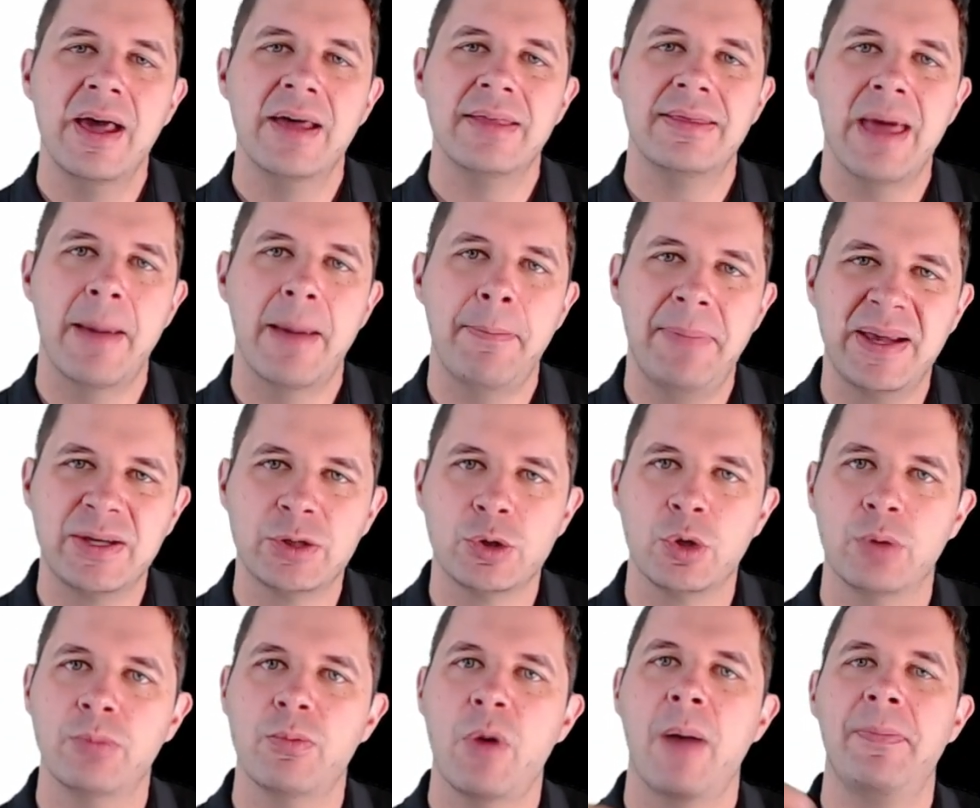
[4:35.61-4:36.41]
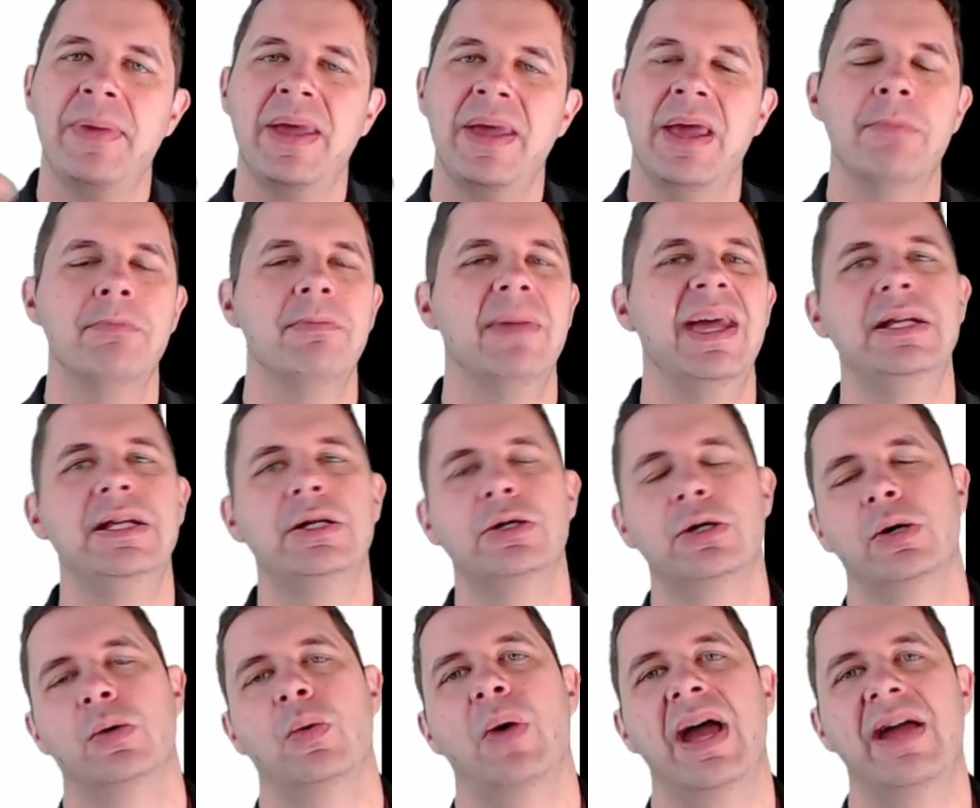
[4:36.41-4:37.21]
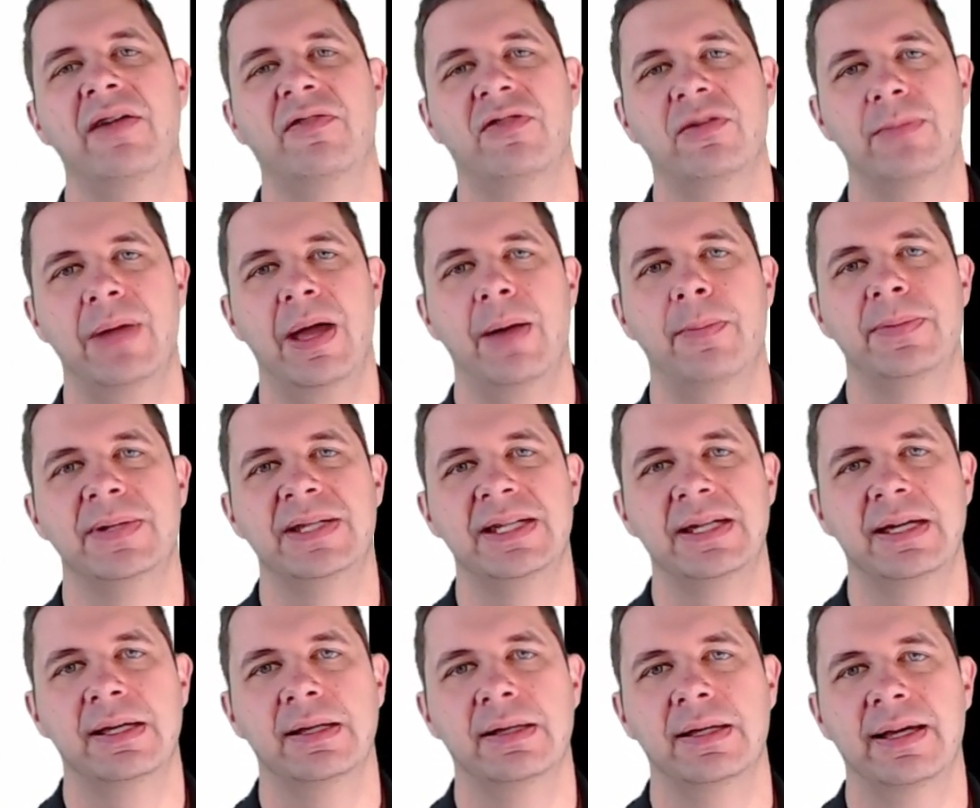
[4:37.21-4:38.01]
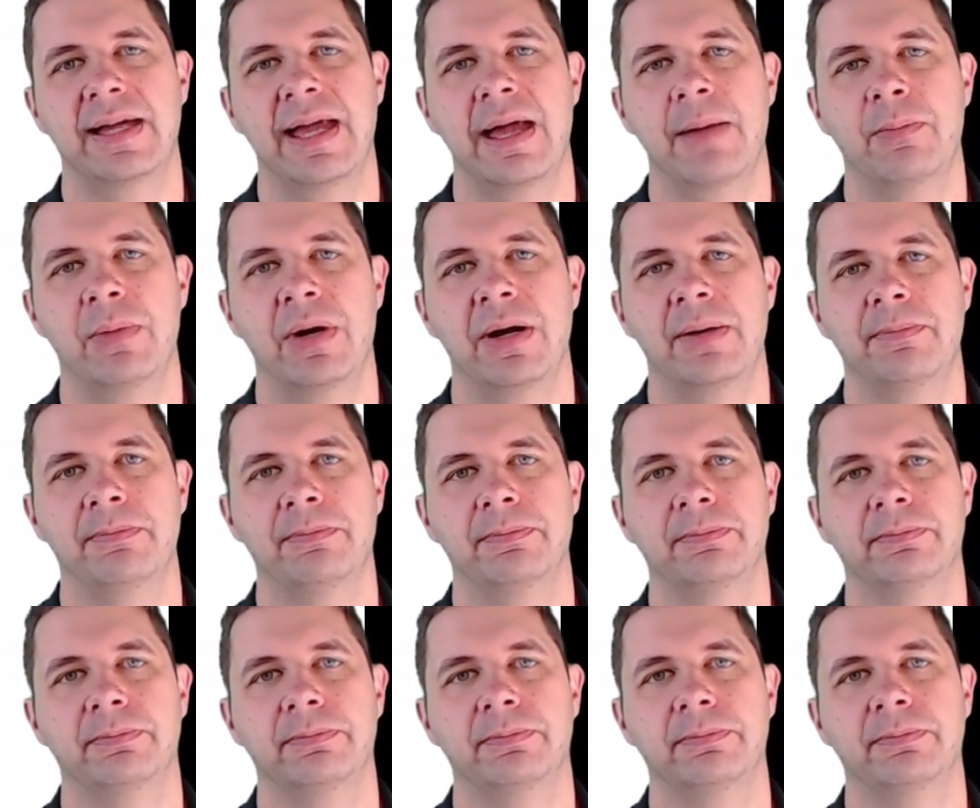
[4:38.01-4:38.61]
That pixel might be a meter away from our particular camera.